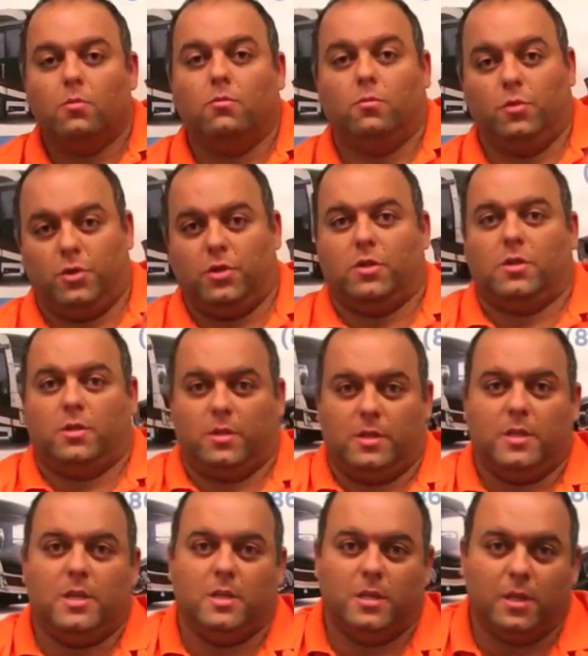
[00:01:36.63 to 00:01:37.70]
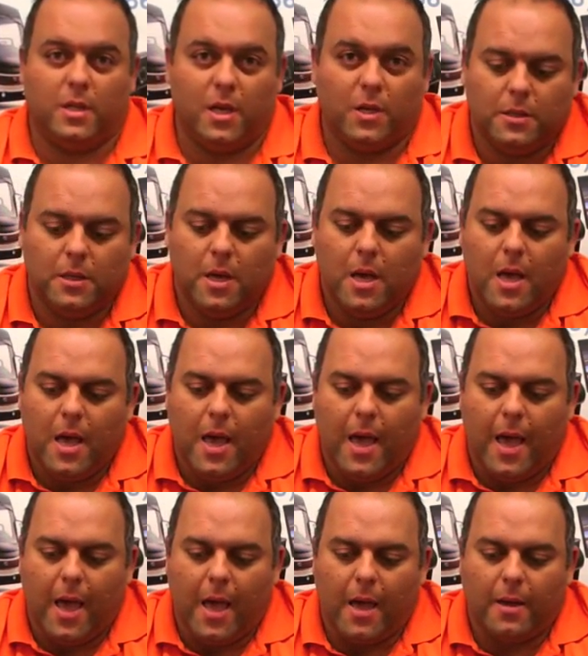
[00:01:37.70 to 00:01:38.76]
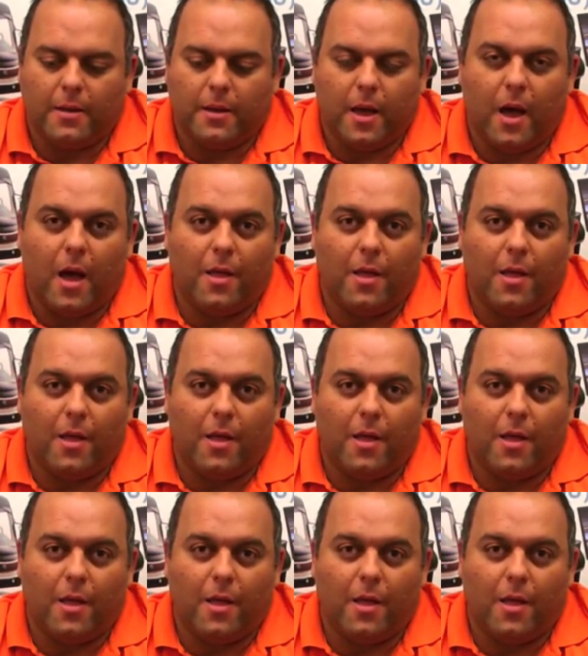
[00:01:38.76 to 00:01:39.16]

which is CCD, and